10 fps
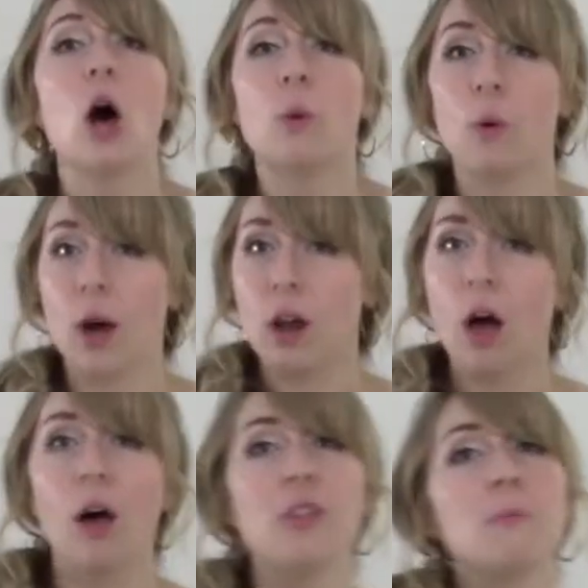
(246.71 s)
We want
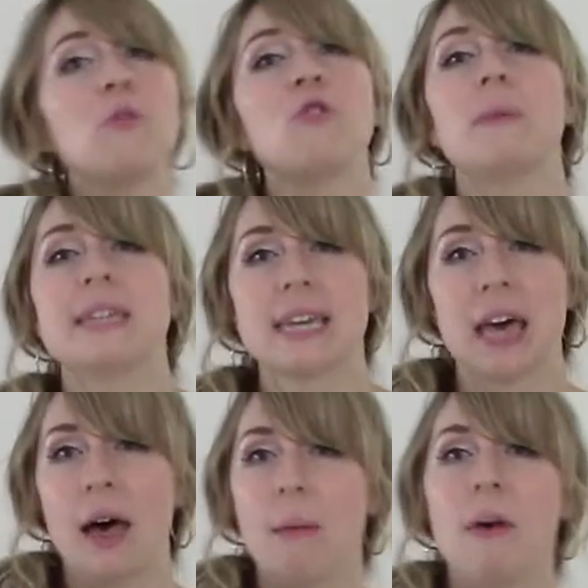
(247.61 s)
all the movement to
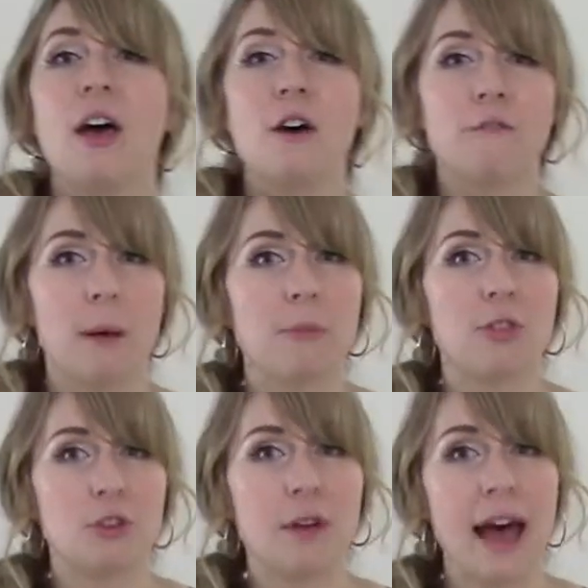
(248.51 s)
come from the
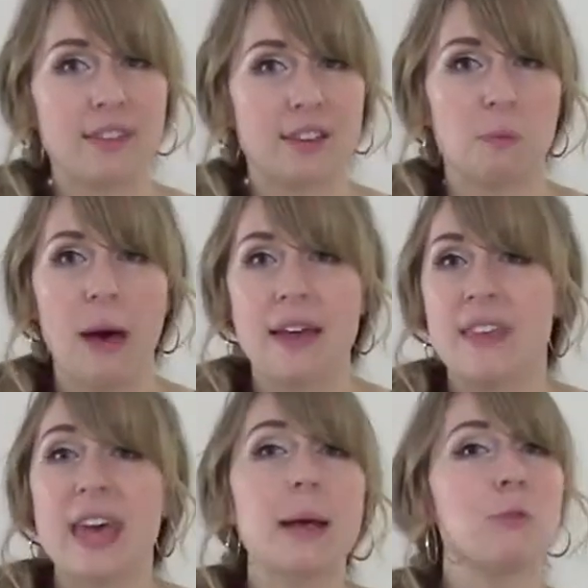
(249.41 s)
thoracic spine. The
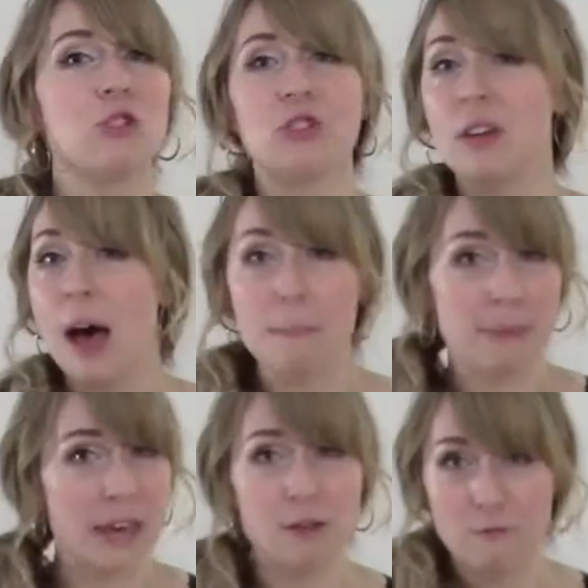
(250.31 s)
hips should not
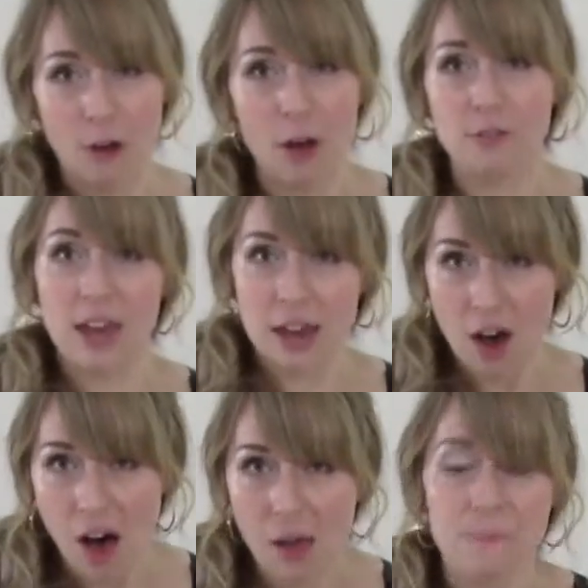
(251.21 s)
be involved at
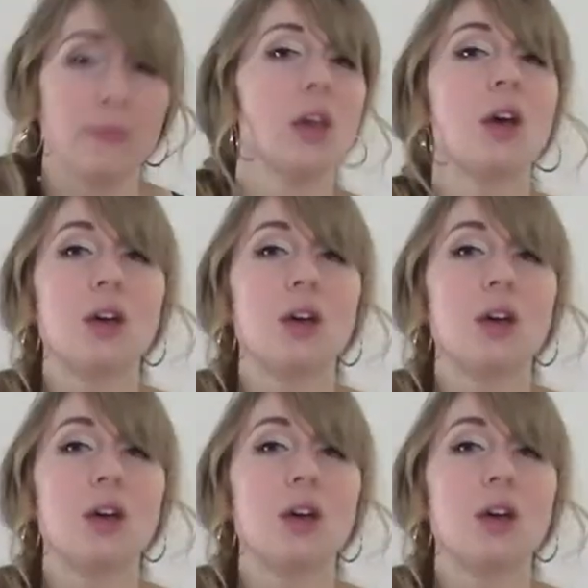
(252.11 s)
all.